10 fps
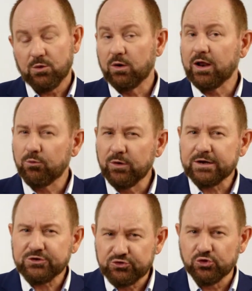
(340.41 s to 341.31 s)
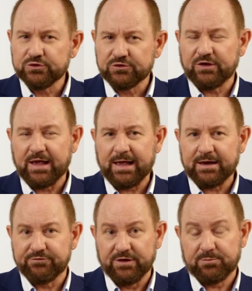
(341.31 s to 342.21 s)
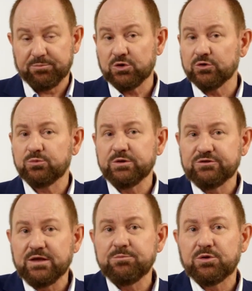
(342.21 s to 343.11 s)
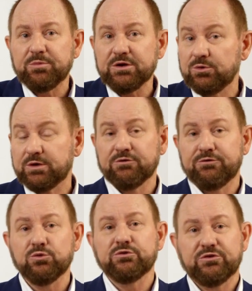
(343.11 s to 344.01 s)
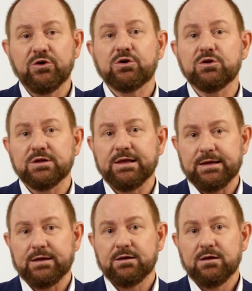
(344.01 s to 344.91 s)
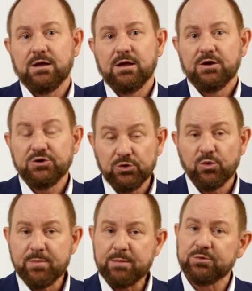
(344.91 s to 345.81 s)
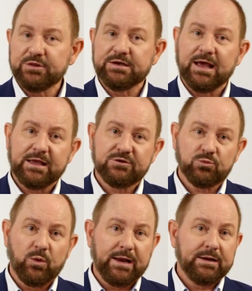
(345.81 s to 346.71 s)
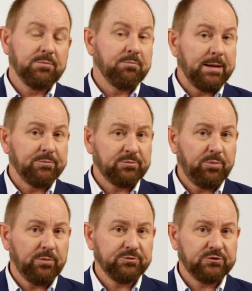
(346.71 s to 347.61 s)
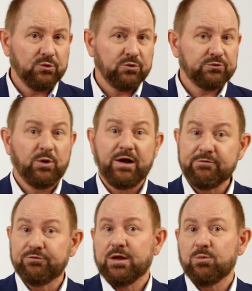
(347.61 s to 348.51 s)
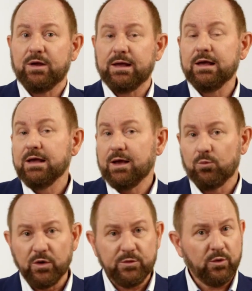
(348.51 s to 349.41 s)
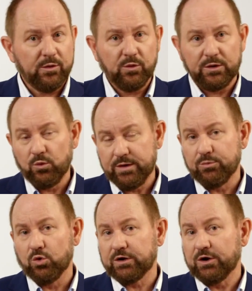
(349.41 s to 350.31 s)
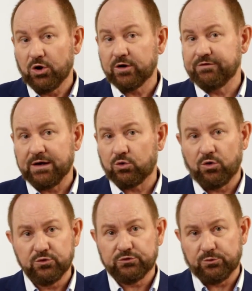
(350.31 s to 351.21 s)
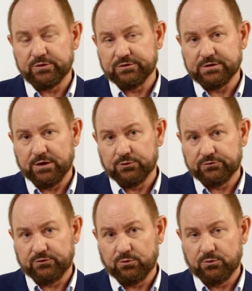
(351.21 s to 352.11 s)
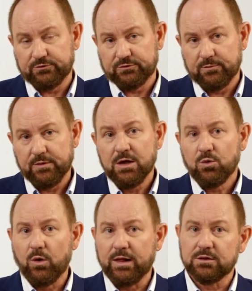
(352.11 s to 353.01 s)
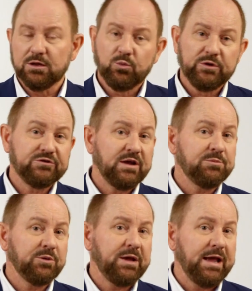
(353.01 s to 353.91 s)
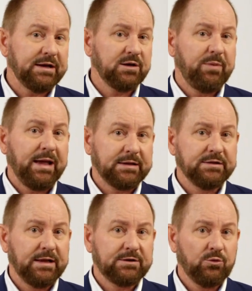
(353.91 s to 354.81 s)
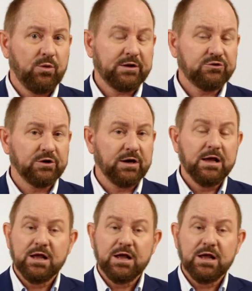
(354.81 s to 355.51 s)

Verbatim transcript: Well, I really shouldn't say advent because we seem to be doing a full circle here. Do you remember the days when mum and pop stores were everywhere and when we bought a lot of our groceries in those stores? Well, we seem to be headed back in that direction.